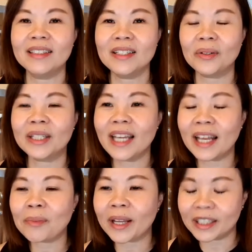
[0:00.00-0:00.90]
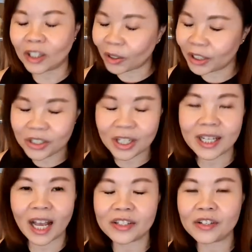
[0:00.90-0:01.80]
Okay, and where the conditions are
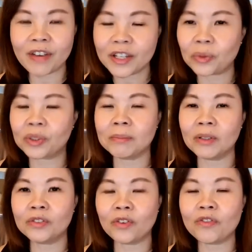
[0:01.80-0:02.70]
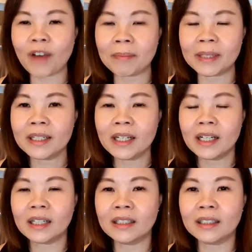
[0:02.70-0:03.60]
actually very suitable for farming
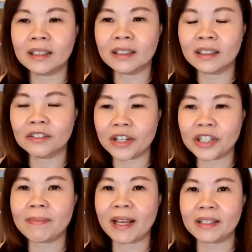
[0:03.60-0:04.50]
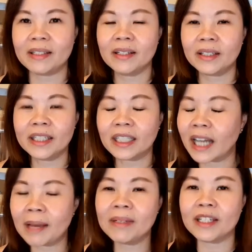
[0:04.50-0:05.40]
Reishimax. Okay, the
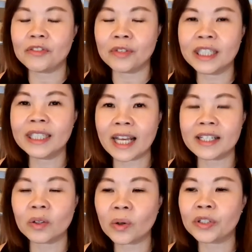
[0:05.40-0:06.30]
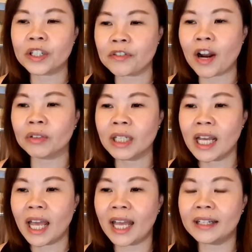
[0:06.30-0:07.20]
climate is really nice the whole year round.
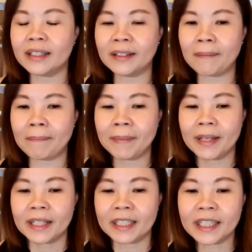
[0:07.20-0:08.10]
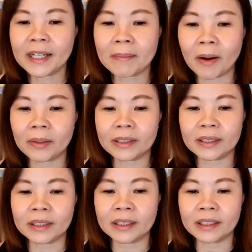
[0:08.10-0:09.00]
And the thing about
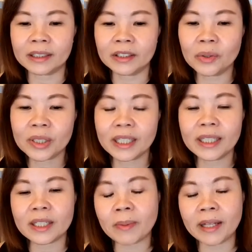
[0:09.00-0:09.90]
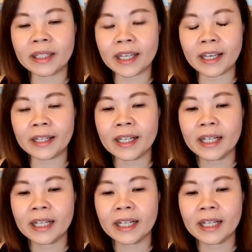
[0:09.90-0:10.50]
New Skin is when they